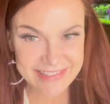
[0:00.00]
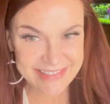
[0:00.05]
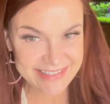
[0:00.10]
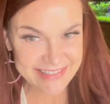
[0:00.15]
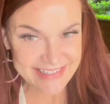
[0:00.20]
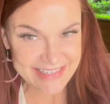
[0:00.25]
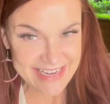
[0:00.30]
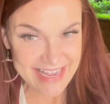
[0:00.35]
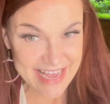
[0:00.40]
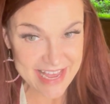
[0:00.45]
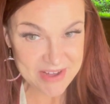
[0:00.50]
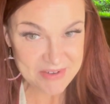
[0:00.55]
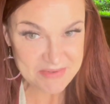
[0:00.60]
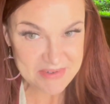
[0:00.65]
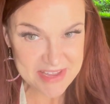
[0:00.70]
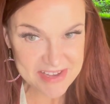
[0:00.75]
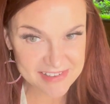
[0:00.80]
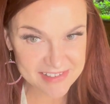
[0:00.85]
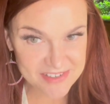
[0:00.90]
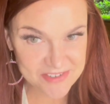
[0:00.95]
Now
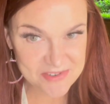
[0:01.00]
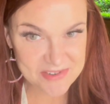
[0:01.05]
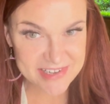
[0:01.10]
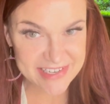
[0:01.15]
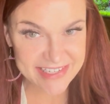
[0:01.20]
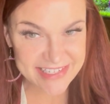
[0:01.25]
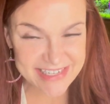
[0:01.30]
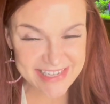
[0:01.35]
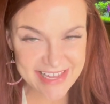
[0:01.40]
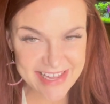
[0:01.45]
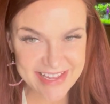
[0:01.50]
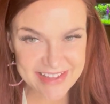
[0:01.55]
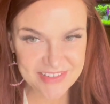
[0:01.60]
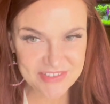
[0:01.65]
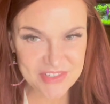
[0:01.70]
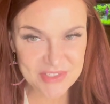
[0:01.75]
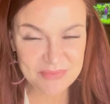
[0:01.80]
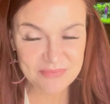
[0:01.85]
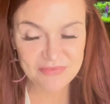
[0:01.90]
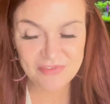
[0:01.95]
we are going to have
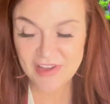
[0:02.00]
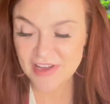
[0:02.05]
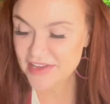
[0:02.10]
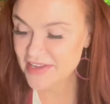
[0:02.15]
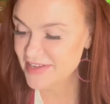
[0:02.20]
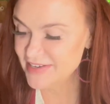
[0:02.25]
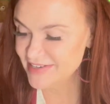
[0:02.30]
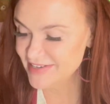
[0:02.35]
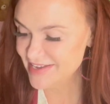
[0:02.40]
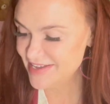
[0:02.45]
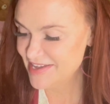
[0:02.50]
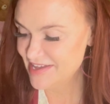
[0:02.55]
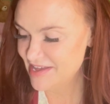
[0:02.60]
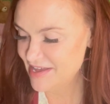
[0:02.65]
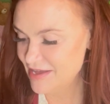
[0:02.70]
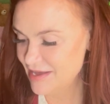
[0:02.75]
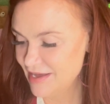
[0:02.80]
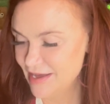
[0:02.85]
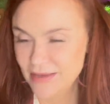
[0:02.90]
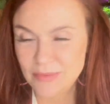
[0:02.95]
some fun.
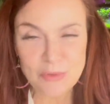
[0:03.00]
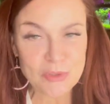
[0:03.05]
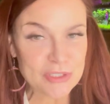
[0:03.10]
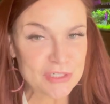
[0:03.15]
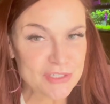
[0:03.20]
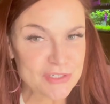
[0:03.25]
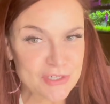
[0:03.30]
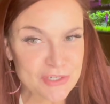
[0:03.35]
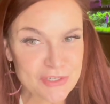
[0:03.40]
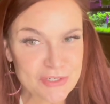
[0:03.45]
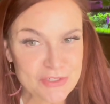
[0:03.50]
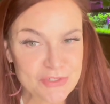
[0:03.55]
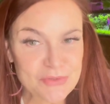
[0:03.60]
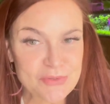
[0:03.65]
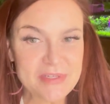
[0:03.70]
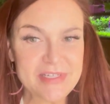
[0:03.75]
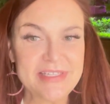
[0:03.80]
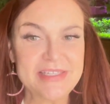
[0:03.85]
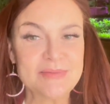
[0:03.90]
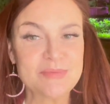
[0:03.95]
I'm going to start
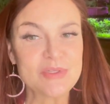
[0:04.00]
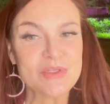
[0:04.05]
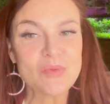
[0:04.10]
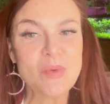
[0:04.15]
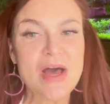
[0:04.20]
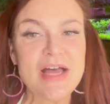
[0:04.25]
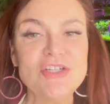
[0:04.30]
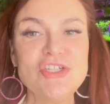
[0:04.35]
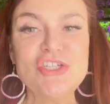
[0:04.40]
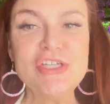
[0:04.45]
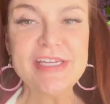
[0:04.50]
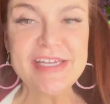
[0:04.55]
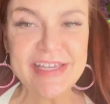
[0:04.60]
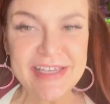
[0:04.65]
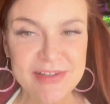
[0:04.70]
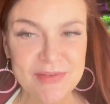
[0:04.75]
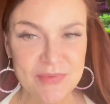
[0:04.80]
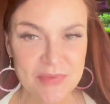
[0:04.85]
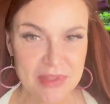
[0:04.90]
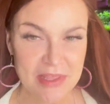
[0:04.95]
doing some
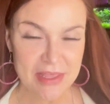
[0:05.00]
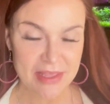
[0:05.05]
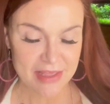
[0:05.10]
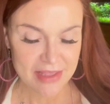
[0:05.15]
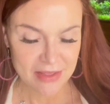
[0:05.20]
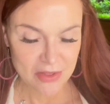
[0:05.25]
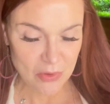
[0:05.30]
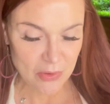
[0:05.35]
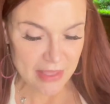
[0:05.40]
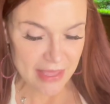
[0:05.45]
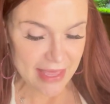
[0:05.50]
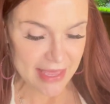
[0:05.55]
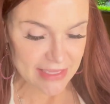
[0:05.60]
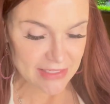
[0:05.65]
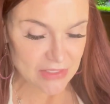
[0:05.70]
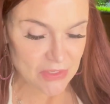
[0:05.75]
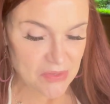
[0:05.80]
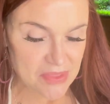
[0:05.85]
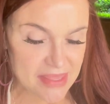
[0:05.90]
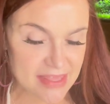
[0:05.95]
swatching. Okay,
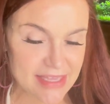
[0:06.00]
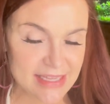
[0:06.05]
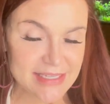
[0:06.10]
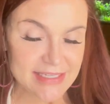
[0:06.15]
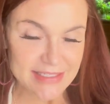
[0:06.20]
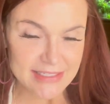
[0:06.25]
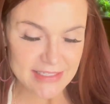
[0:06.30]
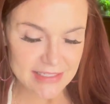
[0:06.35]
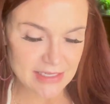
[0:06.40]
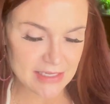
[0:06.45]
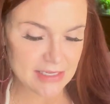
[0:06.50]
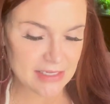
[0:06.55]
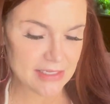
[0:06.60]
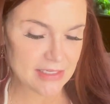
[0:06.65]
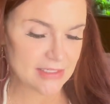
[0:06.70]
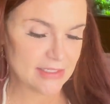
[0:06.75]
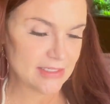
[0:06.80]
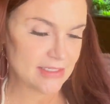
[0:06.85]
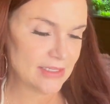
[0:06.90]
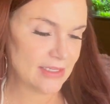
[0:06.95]
so this
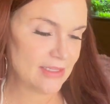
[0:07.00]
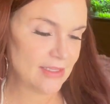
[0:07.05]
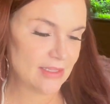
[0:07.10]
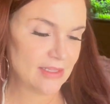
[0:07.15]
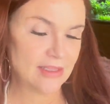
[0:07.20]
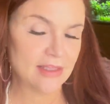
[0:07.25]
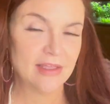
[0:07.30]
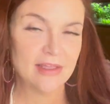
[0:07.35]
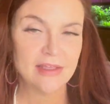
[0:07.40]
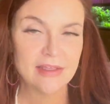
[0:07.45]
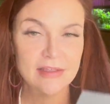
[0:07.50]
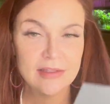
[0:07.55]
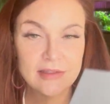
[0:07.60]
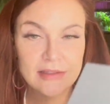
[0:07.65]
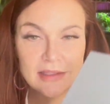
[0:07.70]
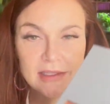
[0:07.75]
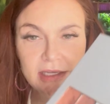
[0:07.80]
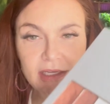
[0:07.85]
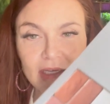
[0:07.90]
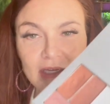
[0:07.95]
is
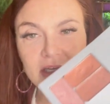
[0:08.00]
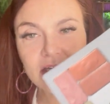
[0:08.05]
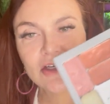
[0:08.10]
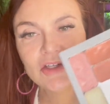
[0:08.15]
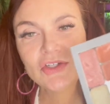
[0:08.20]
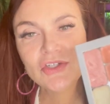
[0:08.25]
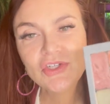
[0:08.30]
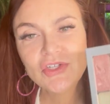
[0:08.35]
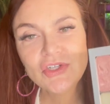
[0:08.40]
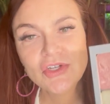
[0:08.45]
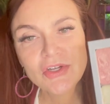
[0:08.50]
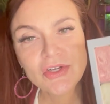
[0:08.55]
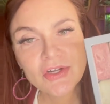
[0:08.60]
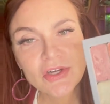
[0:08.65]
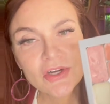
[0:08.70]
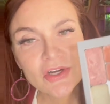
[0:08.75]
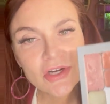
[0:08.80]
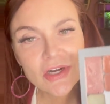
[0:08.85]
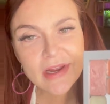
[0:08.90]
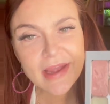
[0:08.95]
the
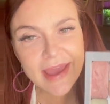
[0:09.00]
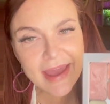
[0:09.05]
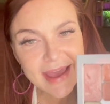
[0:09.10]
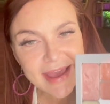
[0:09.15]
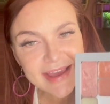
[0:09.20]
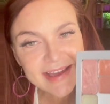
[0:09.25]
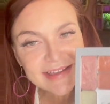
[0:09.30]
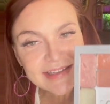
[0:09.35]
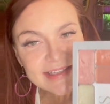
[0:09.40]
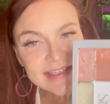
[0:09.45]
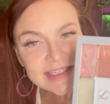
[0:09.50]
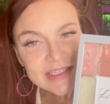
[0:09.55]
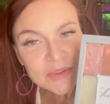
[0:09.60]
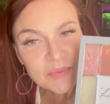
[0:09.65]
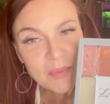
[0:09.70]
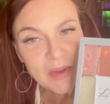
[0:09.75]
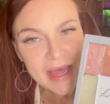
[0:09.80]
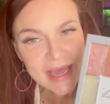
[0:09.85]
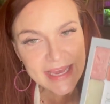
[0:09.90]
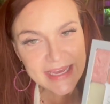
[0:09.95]
Sugar and
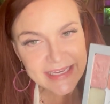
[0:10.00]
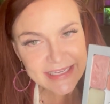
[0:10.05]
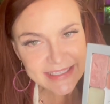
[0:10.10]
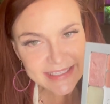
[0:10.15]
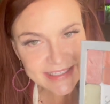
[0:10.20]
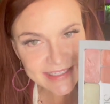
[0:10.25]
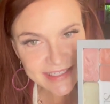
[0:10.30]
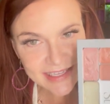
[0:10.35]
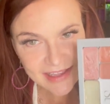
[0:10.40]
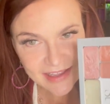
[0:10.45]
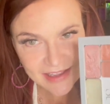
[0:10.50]
Spice